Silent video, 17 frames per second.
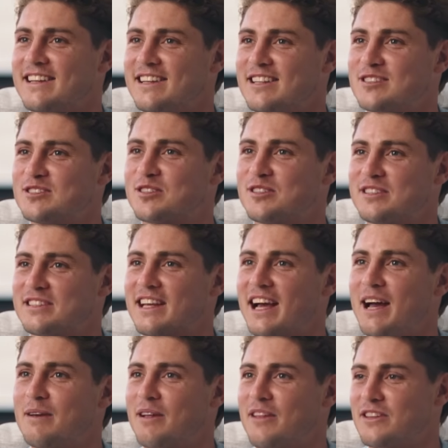It's a good
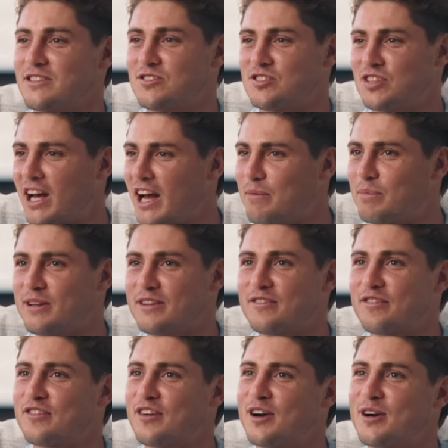game. Like there's chat
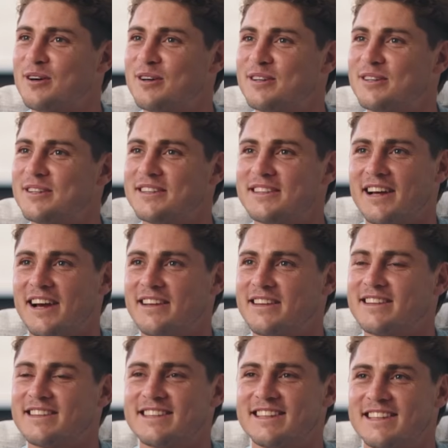being thrown. Like
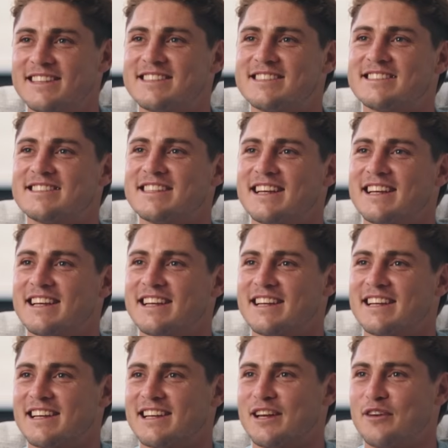it's,
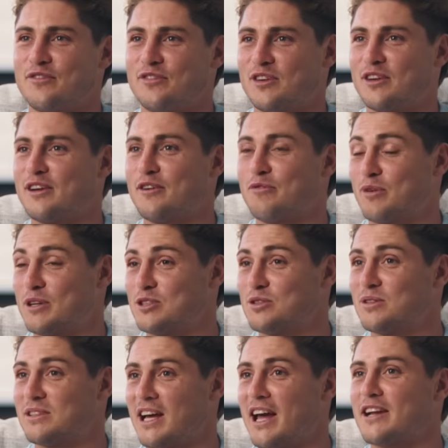if we're
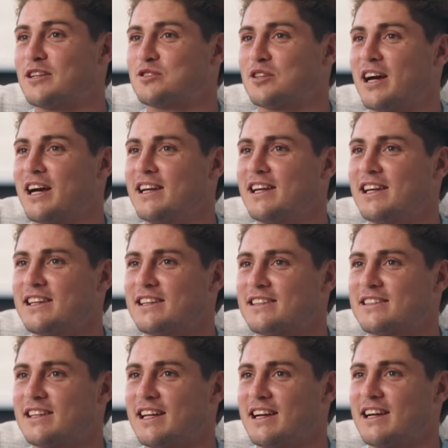doing that at training,
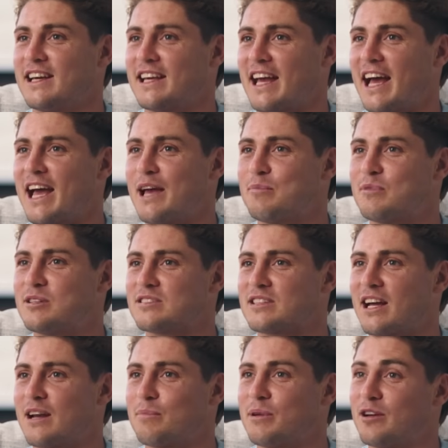then in a game it's
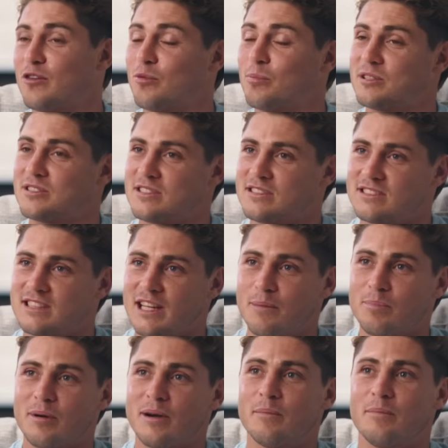going to be almost a
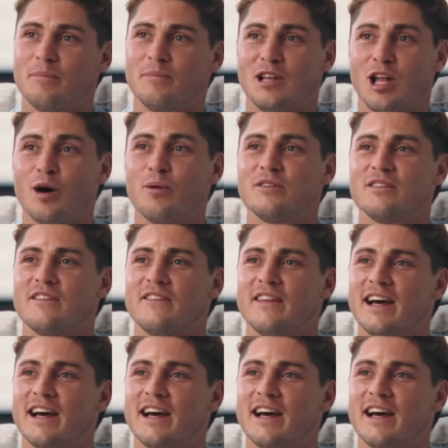step lower than